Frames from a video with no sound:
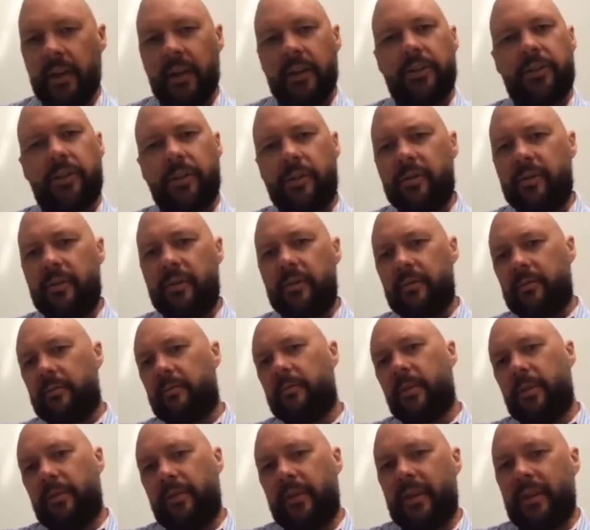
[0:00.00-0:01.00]
So
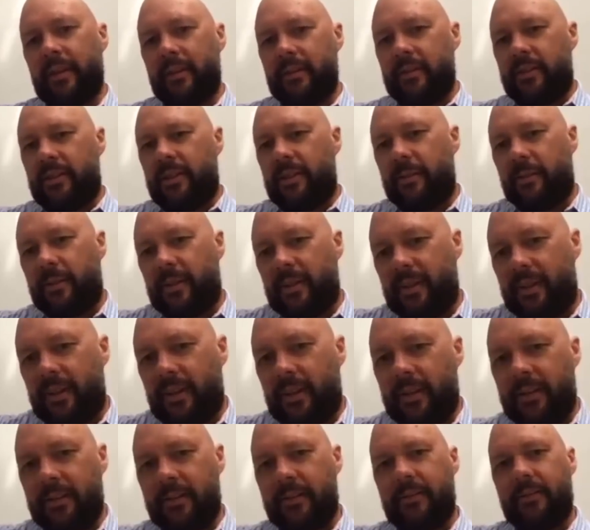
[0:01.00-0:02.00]
moving on
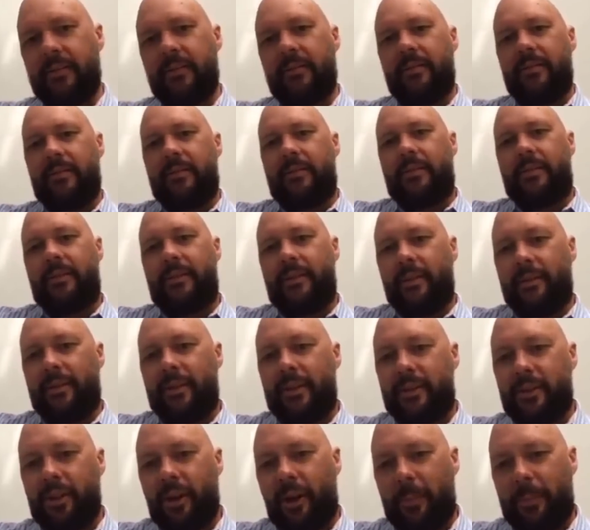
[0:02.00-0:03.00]
to
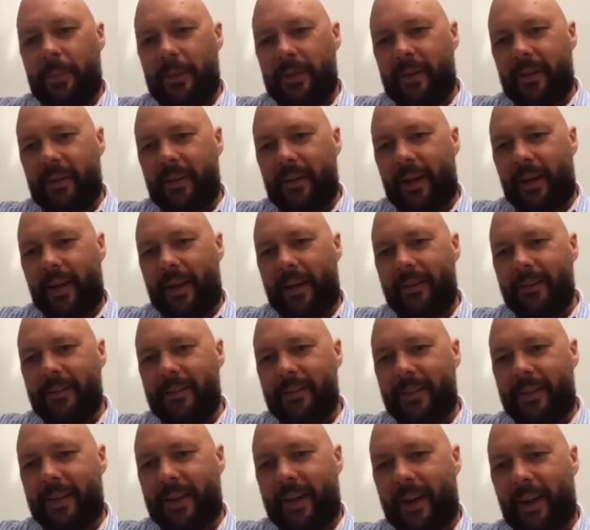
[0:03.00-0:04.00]
the topic at hand
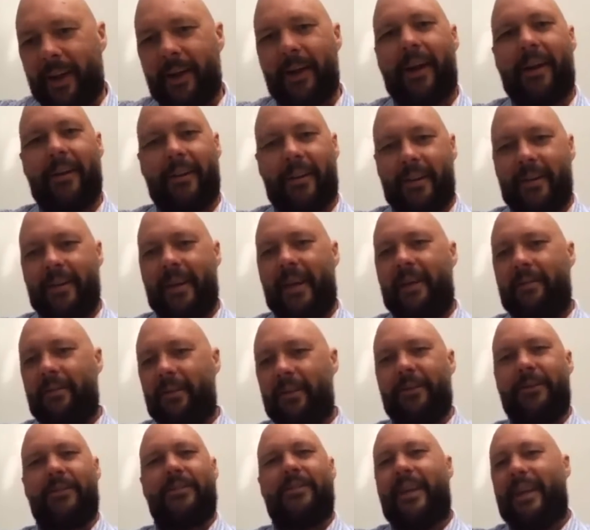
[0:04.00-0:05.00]
today,
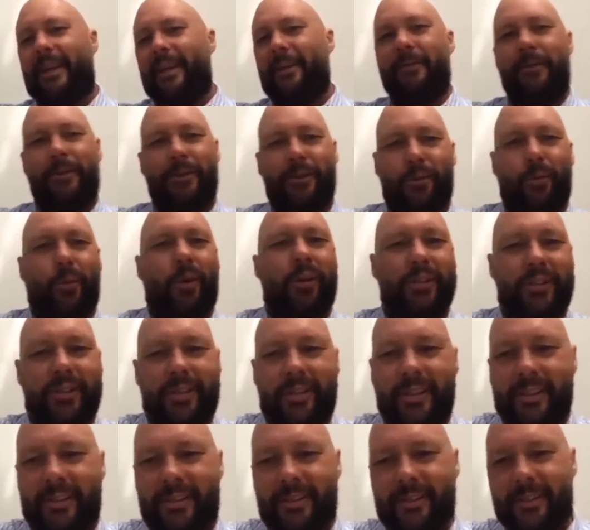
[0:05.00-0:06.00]
anyone who's watched
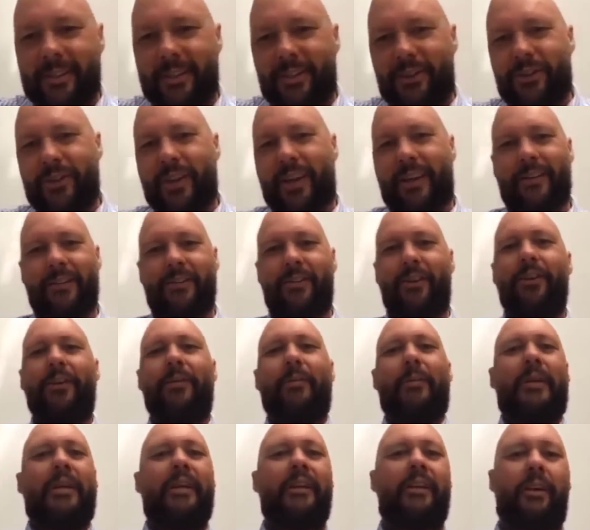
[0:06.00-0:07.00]
this channel has
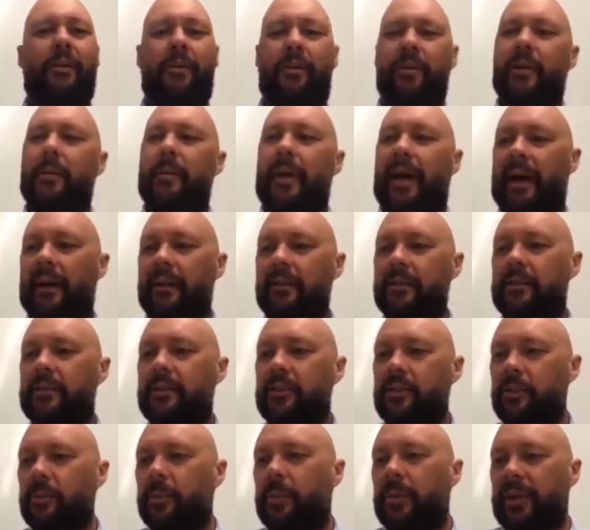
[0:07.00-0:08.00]
heard me go on about
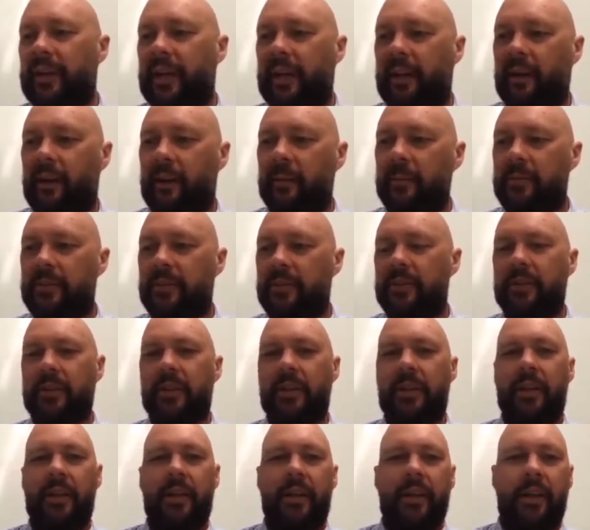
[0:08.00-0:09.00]
Super NetOps.
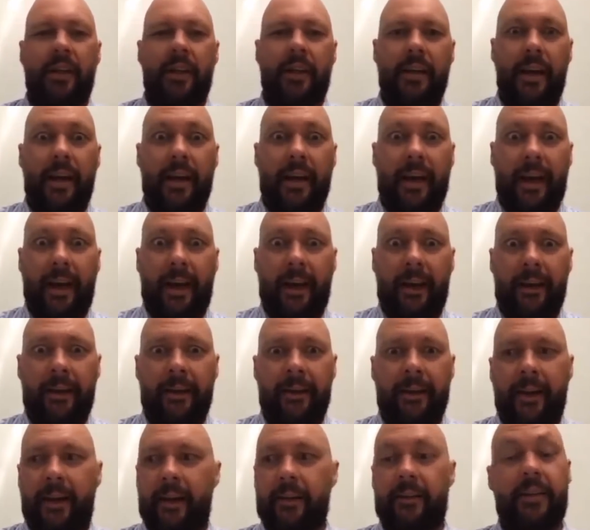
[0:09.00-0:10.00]

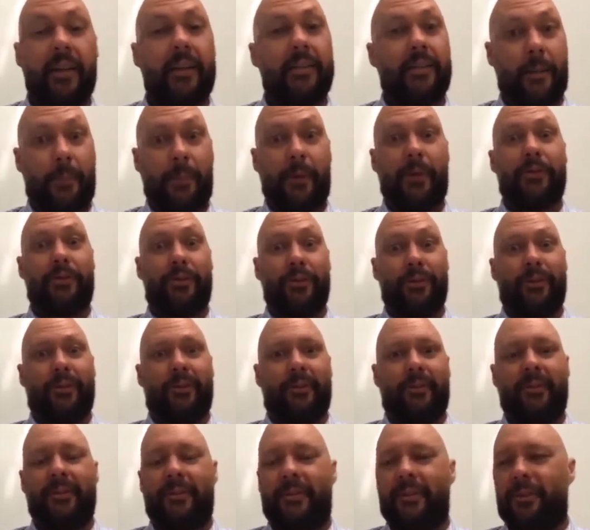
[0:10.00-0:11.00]
Again, as the person
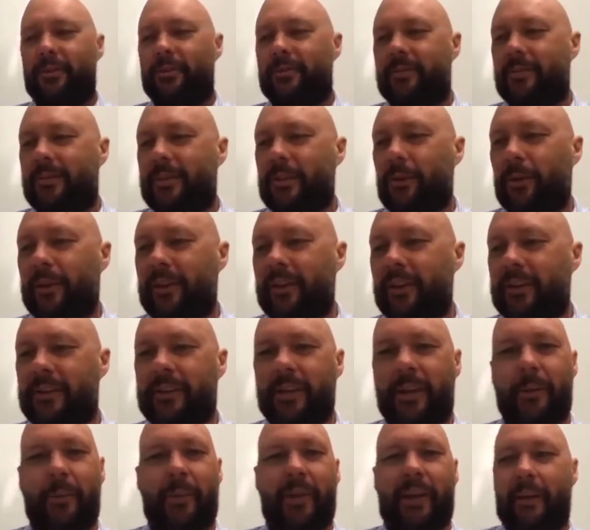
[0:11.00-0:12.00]
who coined the
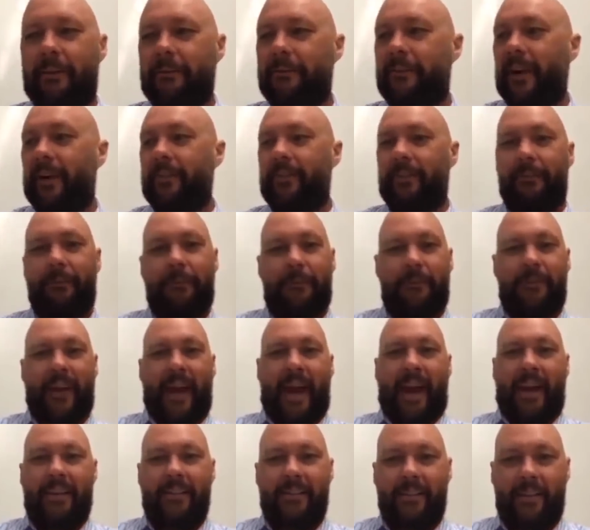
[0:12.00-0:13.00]
term at F5. In
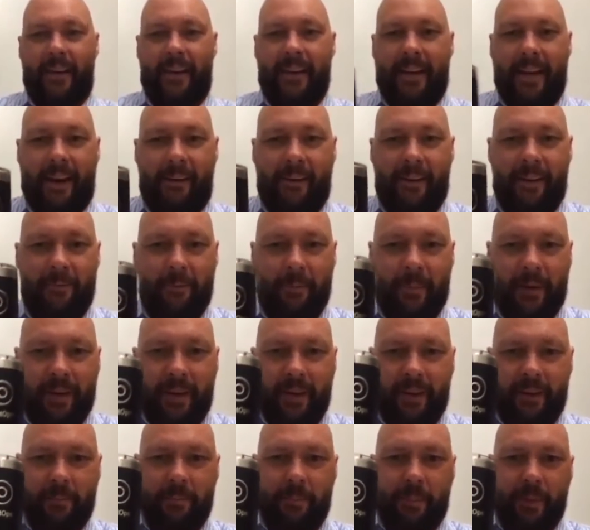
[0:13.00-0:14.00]
fact, I now have
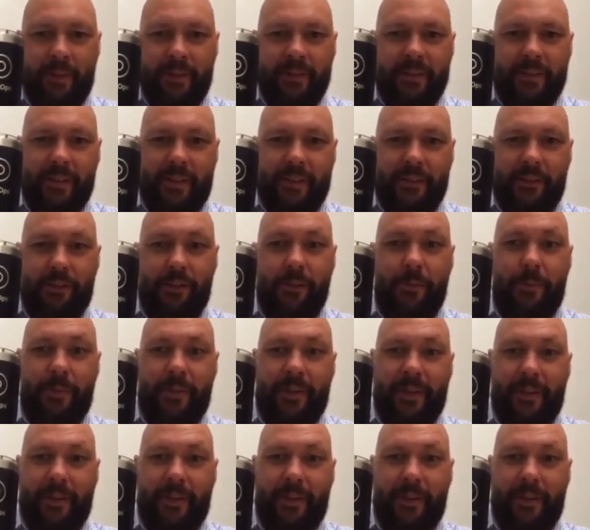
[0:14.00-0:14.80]
my personalized Super